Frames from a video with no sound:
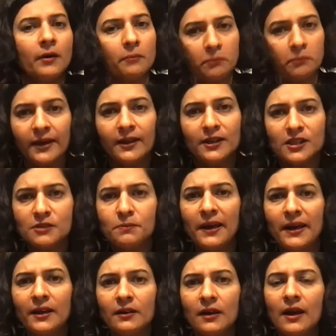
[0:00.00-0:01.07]
pain is
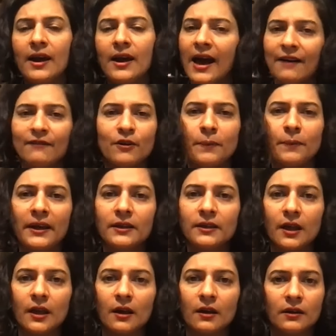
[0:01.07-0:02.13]
pain, have a
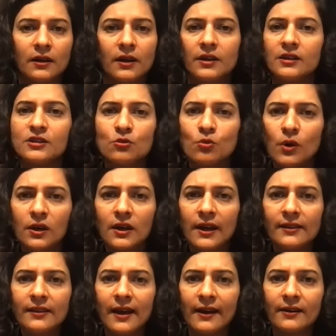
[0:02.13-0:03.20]
painkiller. It doesn't work
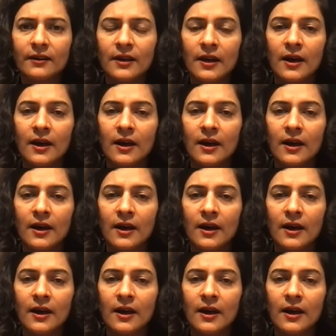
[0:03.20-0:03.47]
like that.